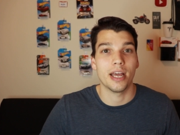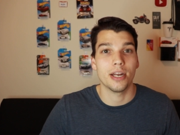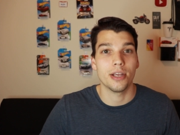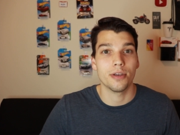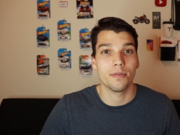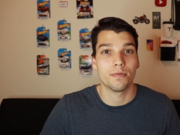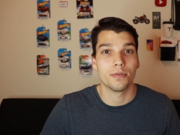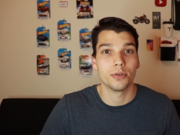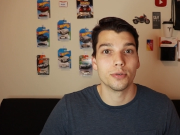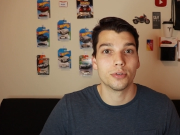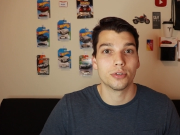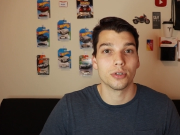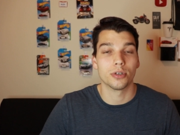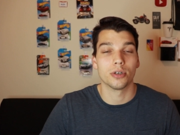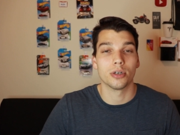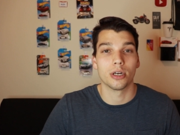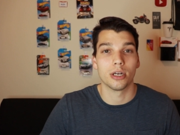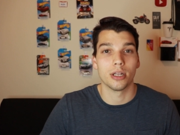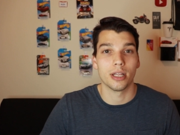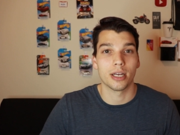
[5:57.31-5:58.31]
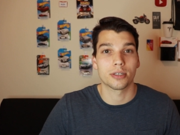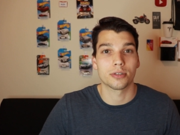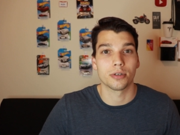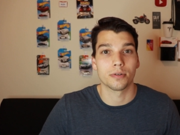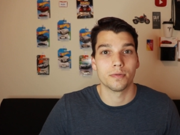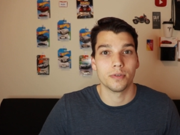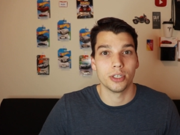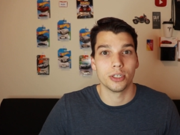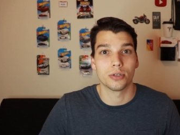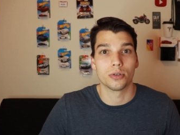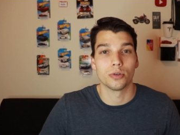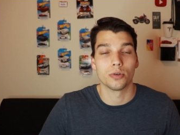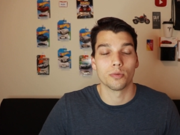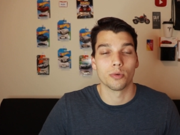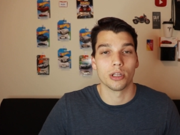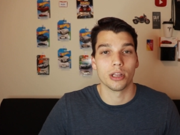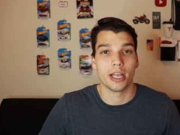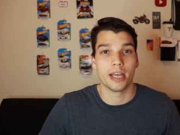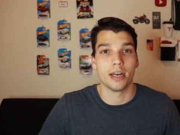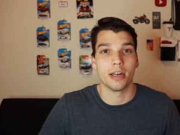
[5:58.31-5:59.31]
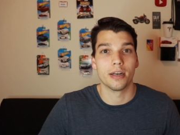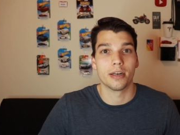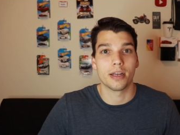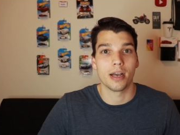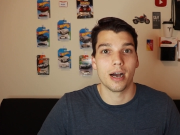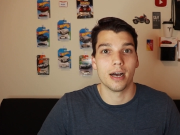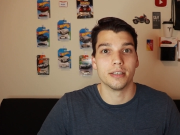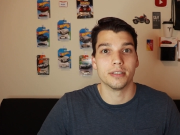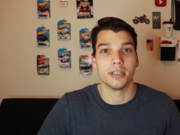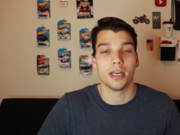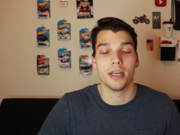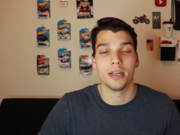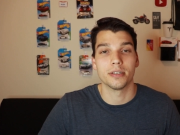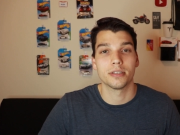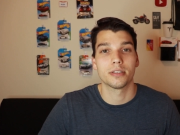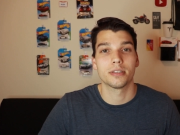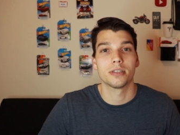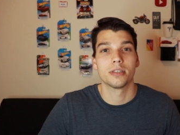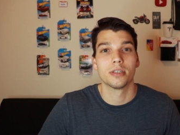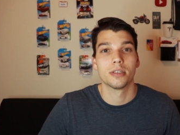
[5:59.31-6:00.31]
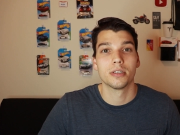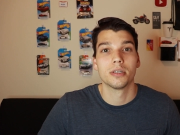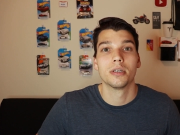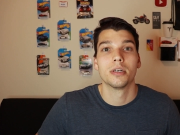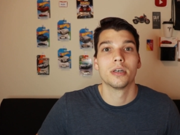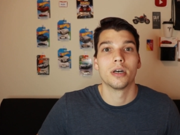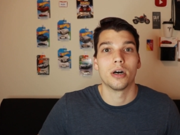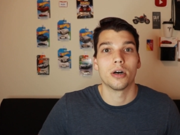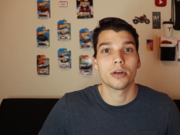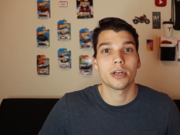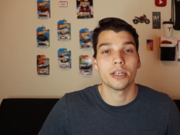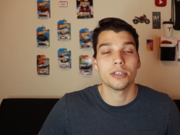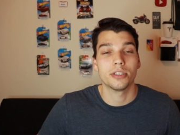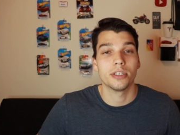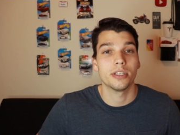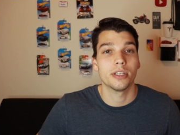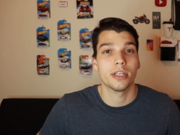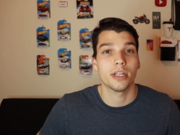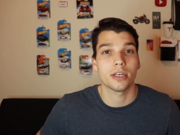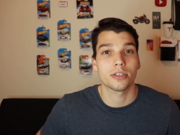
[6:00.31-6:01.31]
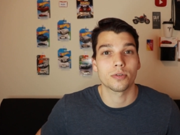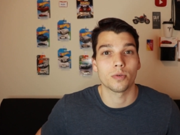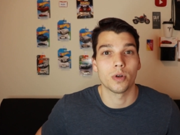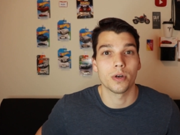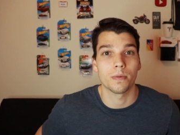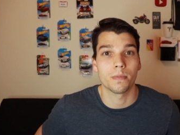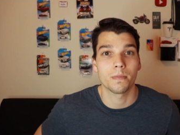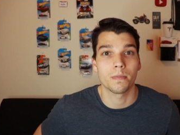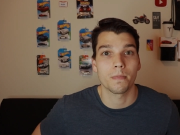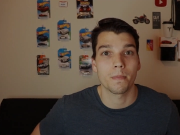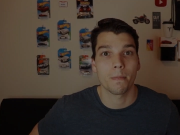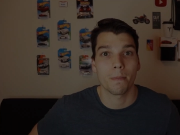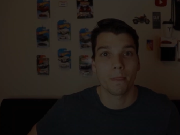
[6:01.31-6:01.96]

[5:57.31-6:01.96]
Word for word: any future electric vehicle related content. I'll catch you in the next one.